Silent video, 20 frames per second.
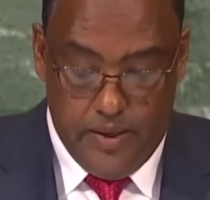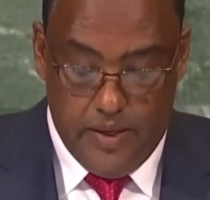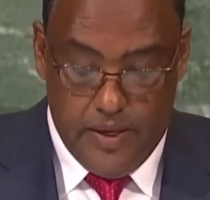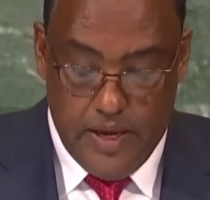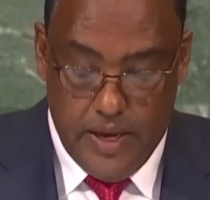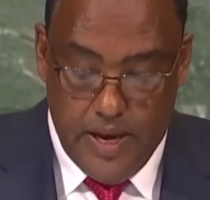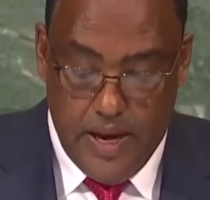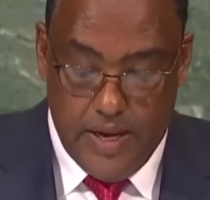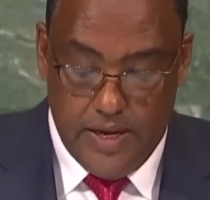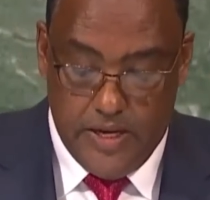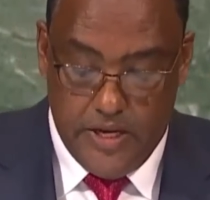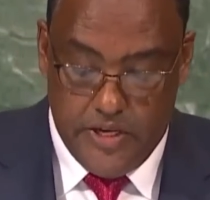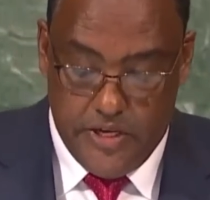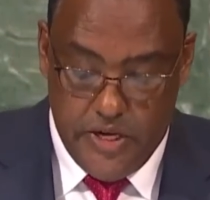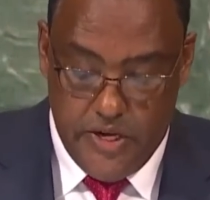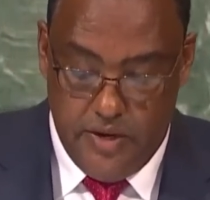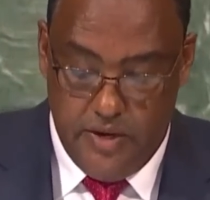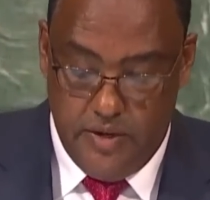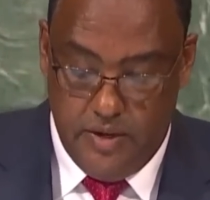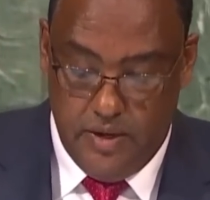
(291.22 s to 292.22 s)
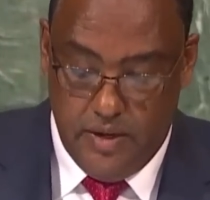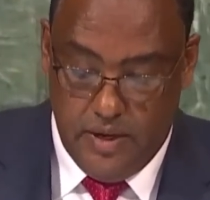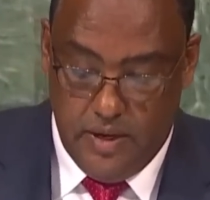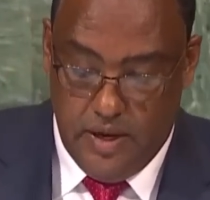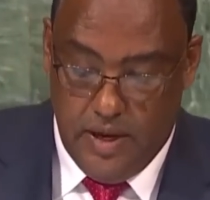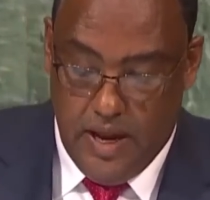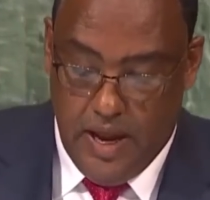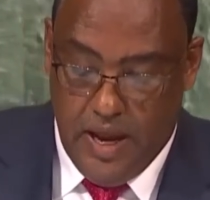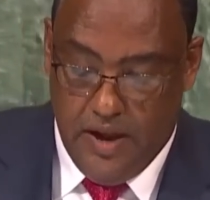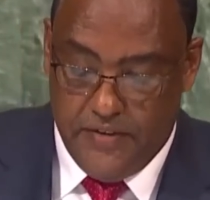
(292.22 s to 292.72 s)
In addition,
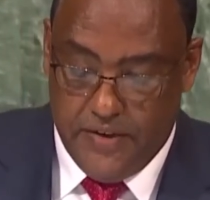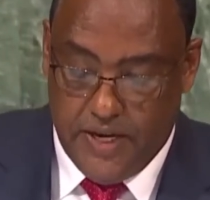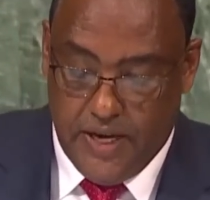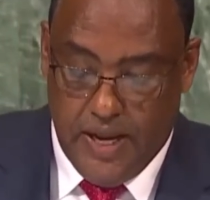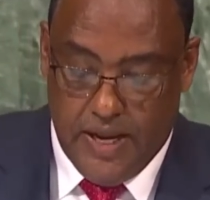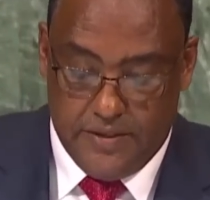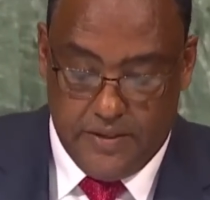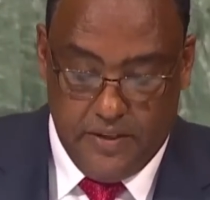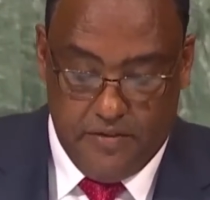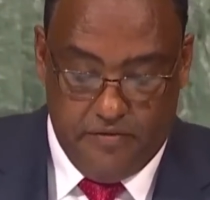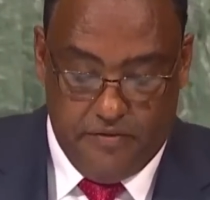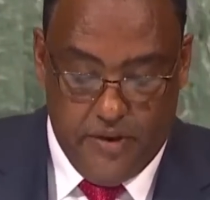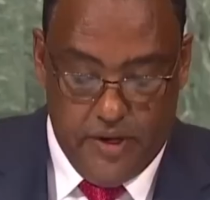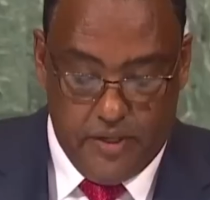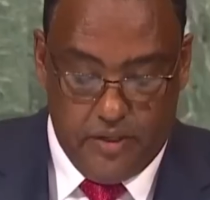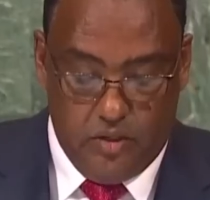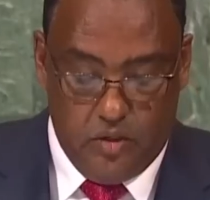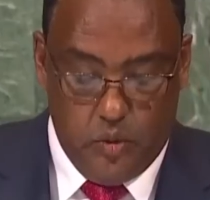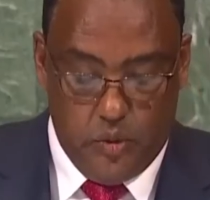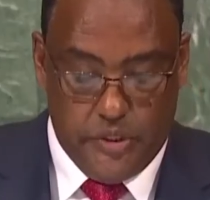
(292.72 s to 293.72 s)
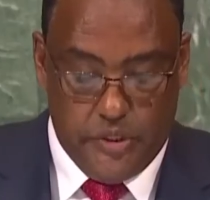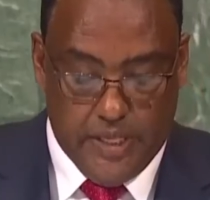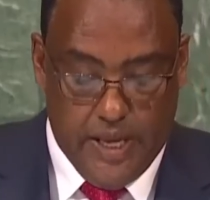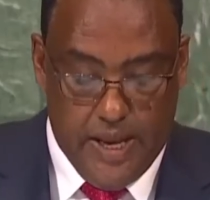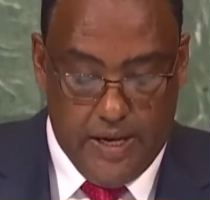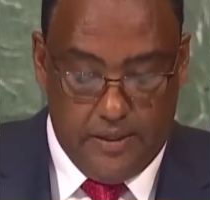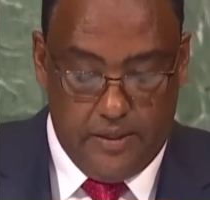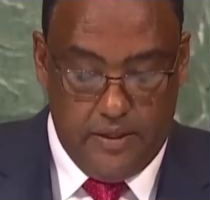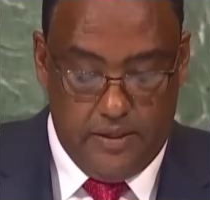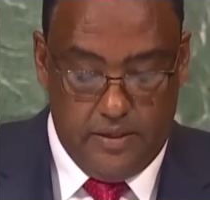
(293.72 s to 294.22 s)
Africa's effort to
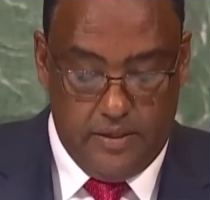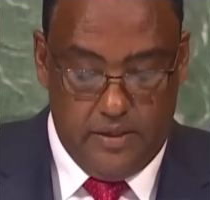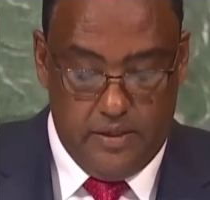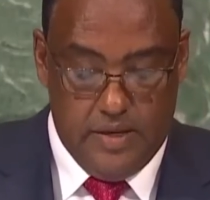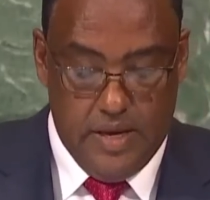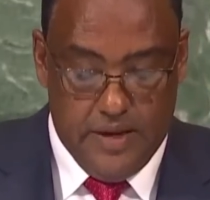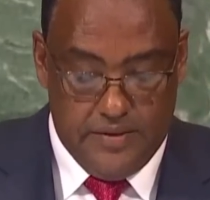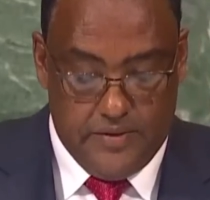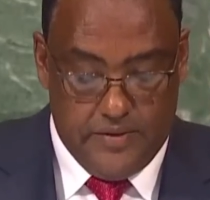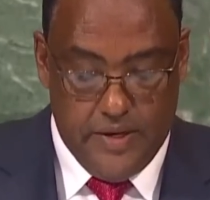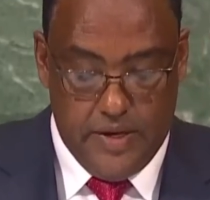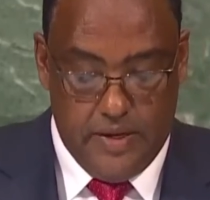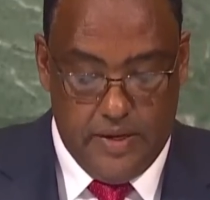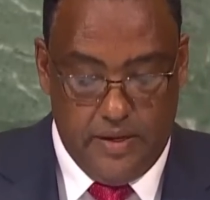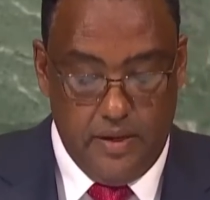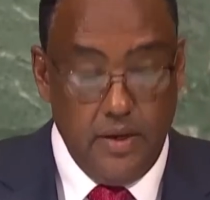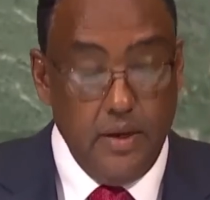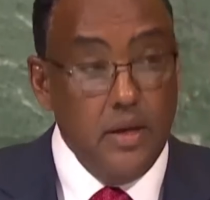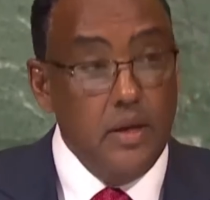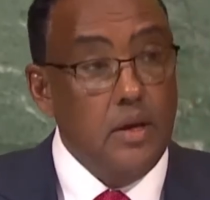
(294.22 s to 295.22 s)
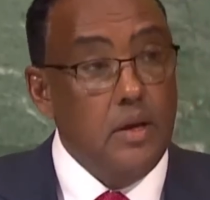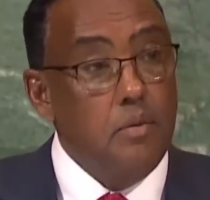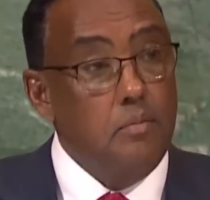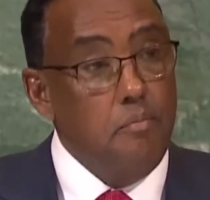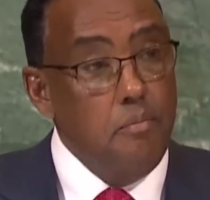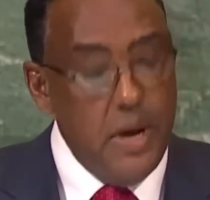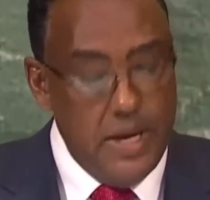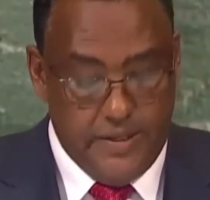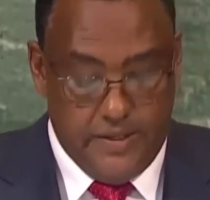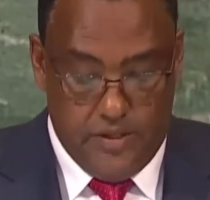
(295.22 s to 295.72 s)
chart its destiny
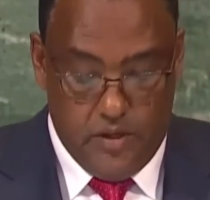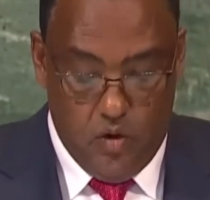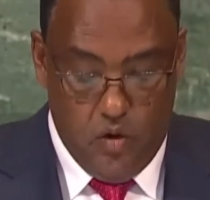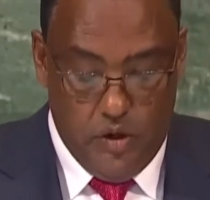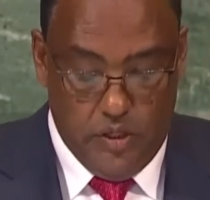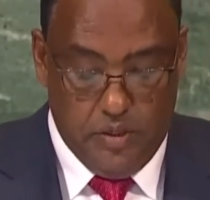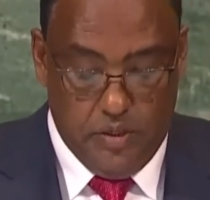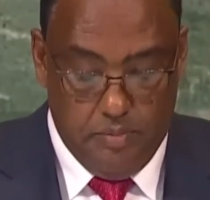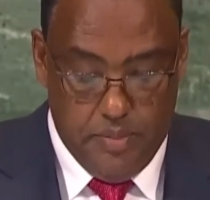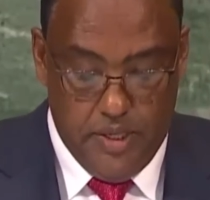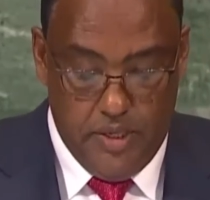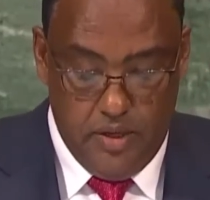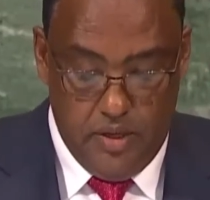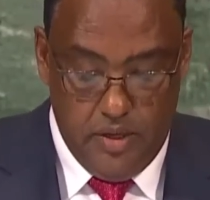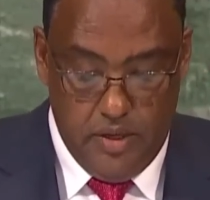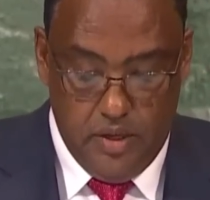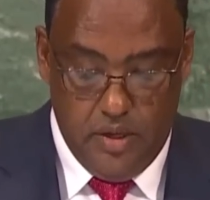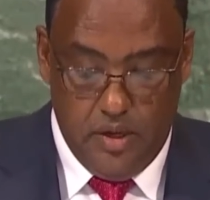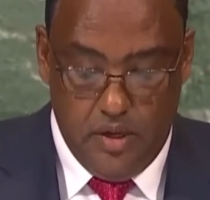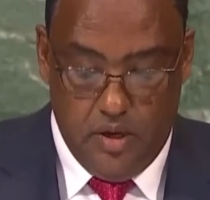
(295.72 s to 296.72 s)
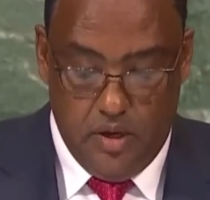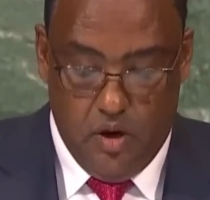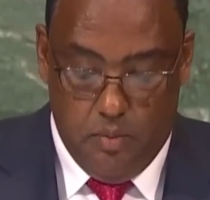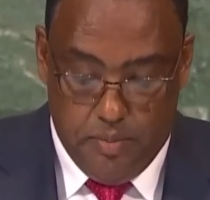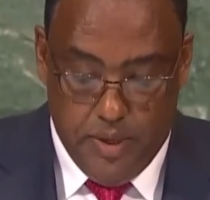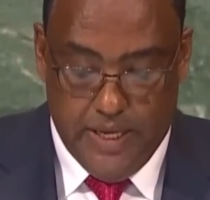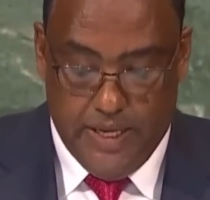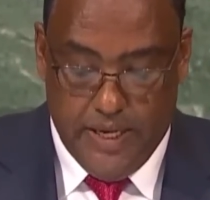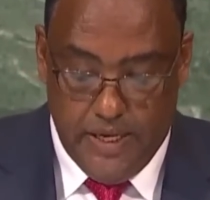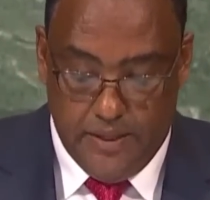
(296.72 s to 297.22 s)
must not be
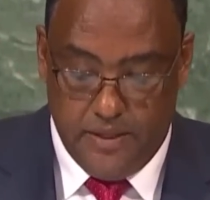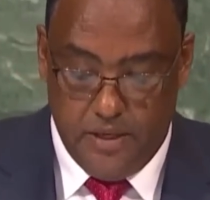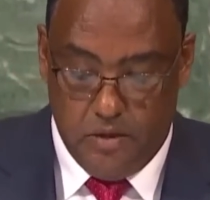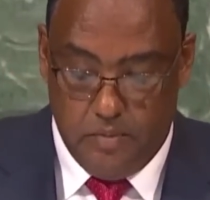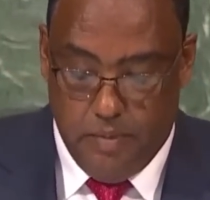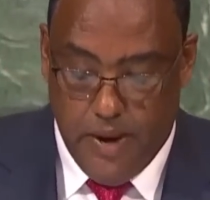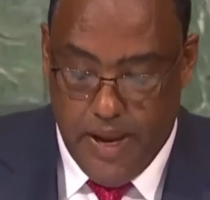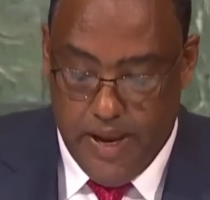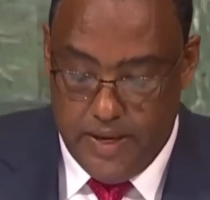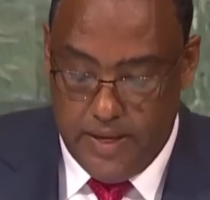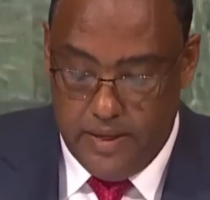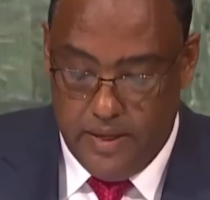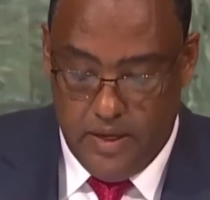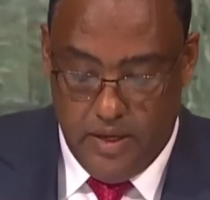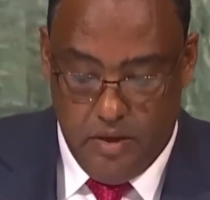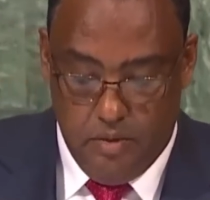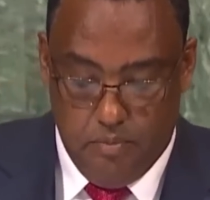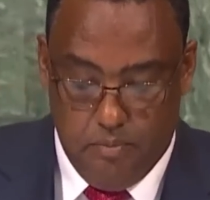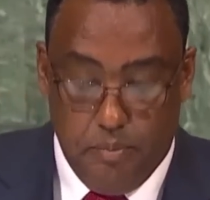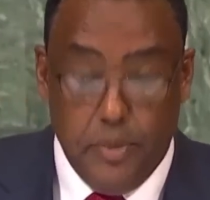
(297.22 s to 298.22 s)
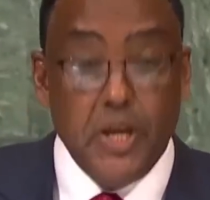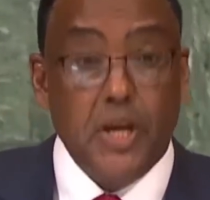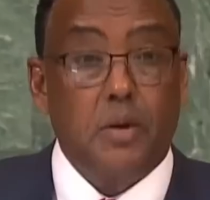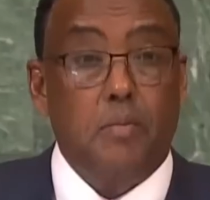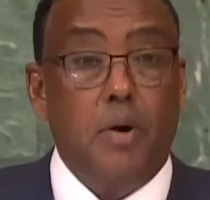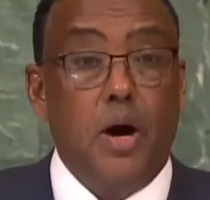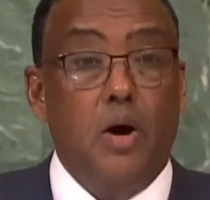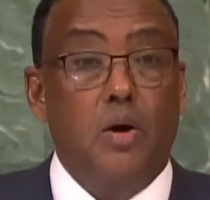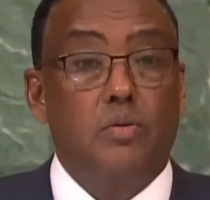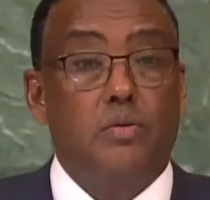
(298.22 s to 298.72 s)
complicated by big
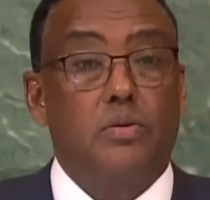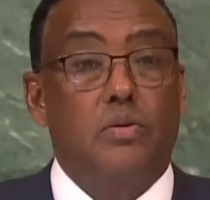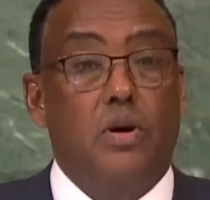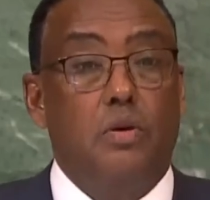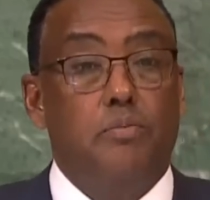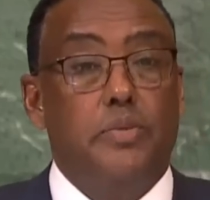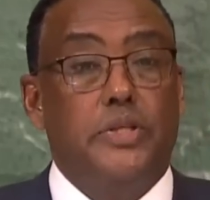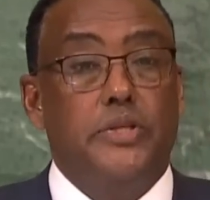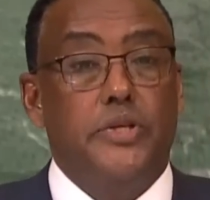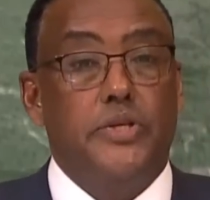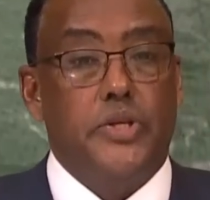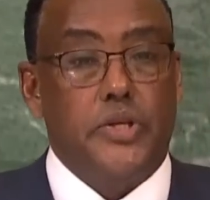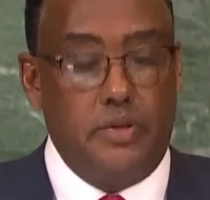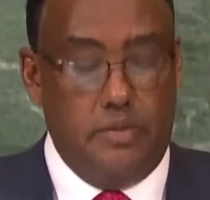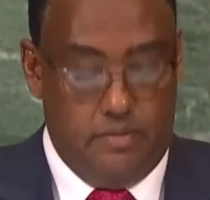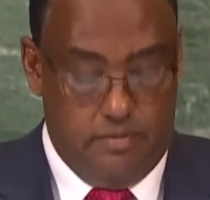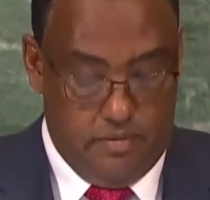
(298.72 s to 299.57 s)
power competition.